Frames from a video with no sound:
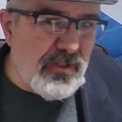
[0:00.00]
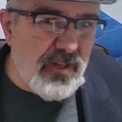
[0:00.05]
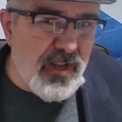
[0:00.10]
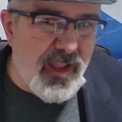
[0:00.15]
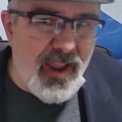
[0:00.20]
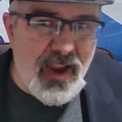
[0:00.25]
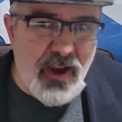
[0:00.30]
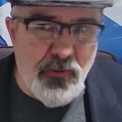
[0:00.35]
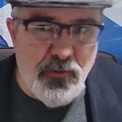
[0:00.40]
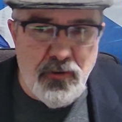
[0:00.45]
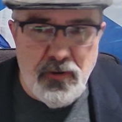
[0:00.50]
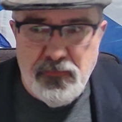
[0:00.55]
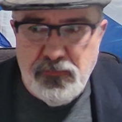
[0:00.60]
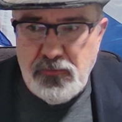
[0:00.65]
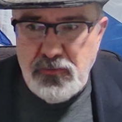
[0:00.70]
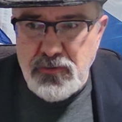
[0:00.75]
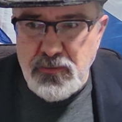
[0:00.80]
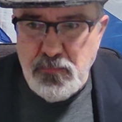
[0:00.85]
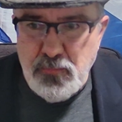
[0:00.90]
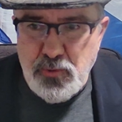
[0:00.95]
a hankering for
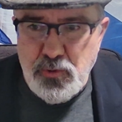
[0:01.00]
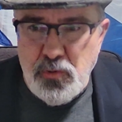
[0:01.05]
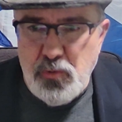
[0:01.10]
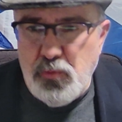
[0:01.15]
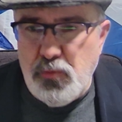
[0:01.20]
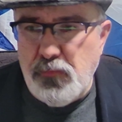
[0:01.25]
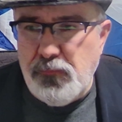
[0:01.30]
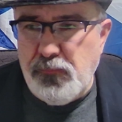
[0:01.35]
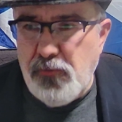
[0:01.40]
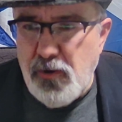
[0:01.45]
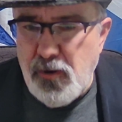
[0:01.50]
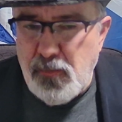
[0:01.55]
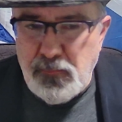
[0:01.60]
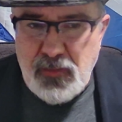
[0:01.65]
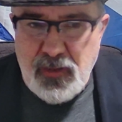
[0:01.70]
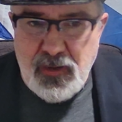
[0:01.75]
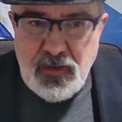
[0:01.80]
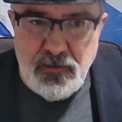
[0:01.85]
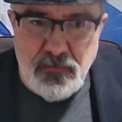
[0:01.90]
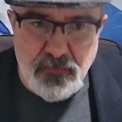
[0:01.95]
some good old
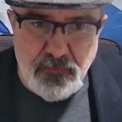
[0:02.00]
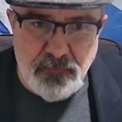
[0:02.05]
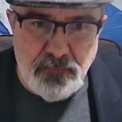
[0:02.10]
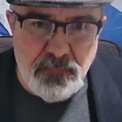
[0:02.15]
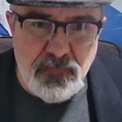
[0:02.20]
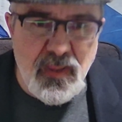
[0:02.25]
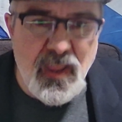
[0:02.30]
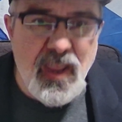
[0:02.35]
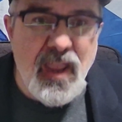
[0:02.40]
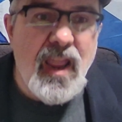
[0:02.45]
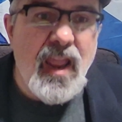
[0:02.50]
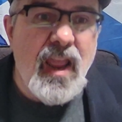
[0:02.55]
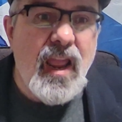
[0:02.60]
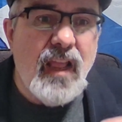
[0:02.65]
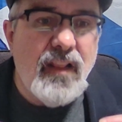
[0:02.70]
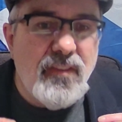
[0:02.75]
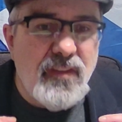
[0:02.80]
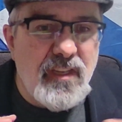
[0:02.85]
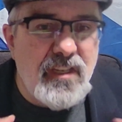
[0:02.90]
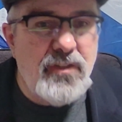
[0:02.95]
farmland.
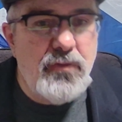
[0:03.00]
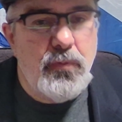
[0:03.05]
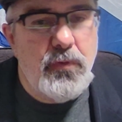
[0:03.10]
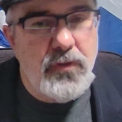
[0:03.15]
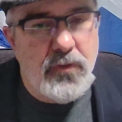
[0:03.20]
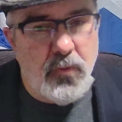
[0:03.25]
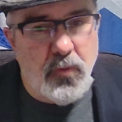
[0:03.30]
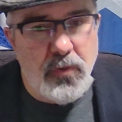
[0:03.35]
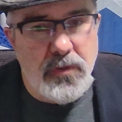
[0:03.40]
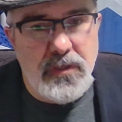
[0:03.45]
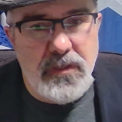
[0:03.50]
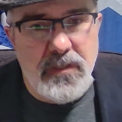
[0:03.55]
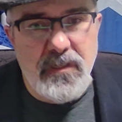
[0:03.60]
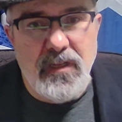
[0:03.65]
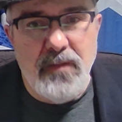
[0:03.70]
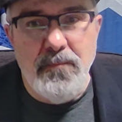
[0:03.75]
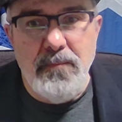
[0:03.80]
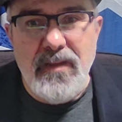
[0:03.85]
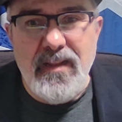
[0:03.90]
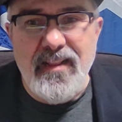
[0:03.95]
These resources
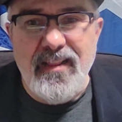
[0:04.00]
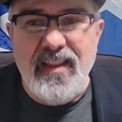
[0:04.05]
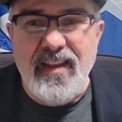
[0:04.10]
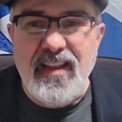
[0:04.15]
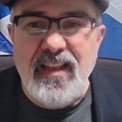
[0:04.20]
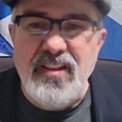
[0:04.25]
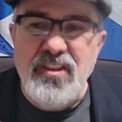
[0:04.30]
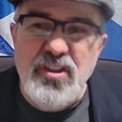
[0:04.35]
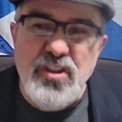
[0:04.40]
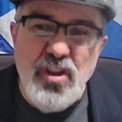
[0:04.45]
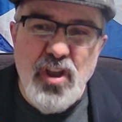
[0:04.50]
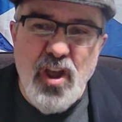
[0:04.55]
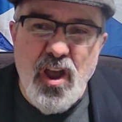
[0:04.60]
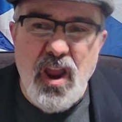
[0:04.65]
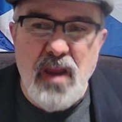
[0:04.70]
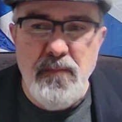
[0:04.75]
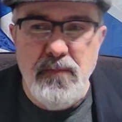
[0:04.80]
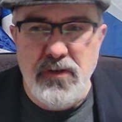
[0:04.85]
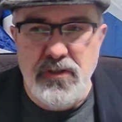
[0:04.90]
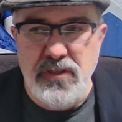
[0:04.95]
can be like a
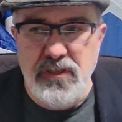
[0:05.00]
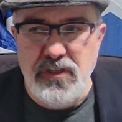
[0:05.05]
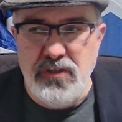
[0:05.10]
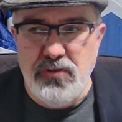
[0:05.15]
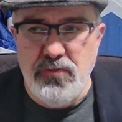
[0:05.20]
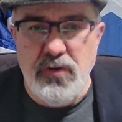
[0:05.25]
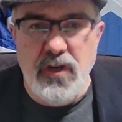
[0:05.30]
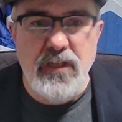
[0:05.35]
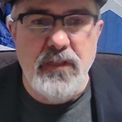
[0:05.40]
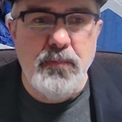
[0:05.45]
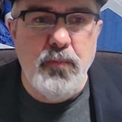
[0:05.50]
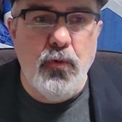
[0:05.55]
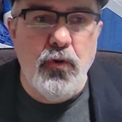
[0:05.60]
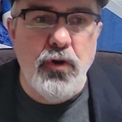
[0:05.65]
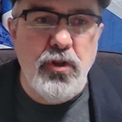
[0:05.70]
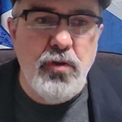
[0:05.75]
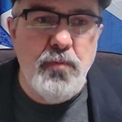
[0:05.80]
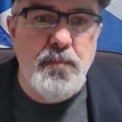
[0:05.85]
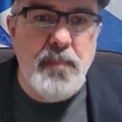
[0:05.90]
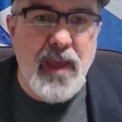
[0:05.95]
time machine, transporting
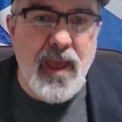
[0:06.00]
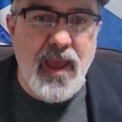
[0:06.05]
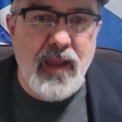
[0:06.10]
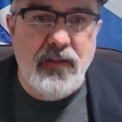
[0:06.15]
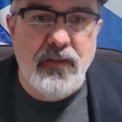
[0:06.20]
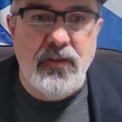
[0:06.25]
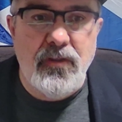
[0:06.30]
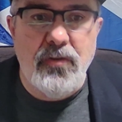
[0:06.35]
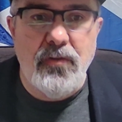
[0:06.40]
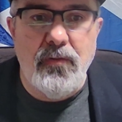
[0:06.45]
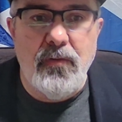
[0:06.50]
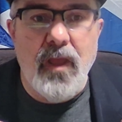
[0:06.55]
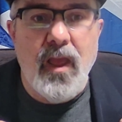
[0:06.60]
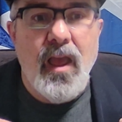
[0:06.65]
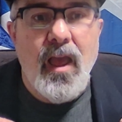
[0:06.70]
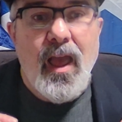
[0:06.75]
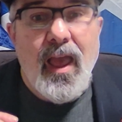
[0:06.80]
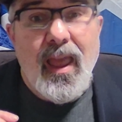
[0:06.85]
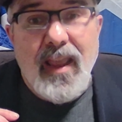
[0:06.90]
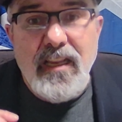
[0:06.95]
you back to
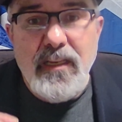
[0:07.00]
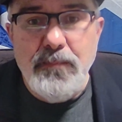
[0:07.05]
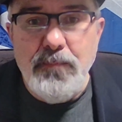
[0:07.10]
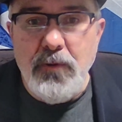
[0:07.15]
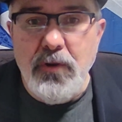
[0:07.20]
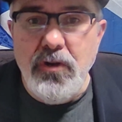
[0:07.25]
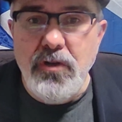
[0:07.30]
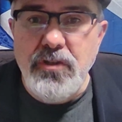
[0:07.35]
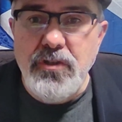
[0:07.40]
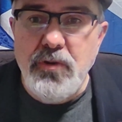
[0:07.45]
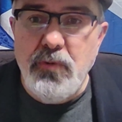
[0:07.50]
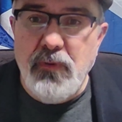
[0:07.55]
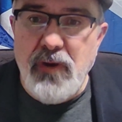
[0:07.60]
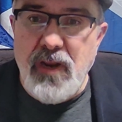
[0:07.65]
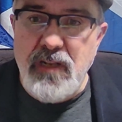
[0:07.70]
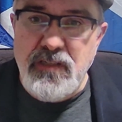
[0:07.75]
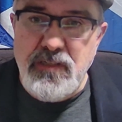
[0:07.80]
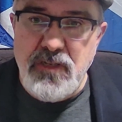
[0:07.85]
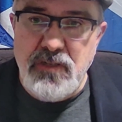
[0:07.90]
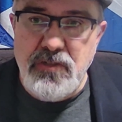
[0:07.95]
experience your
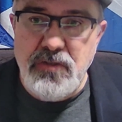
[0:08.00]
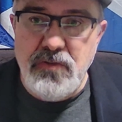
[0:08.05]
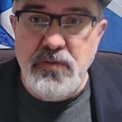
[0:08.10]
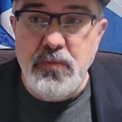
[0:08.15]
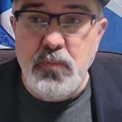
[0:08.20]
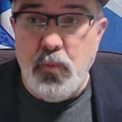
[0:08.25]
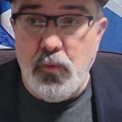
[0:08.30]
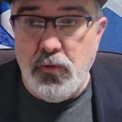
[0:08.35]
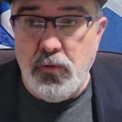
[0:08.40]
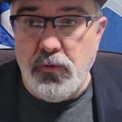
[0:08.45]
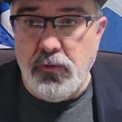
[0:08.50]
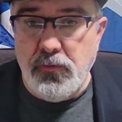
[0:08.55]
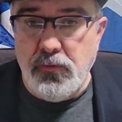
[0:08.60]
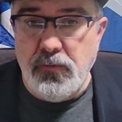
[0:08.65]
ancestors' world.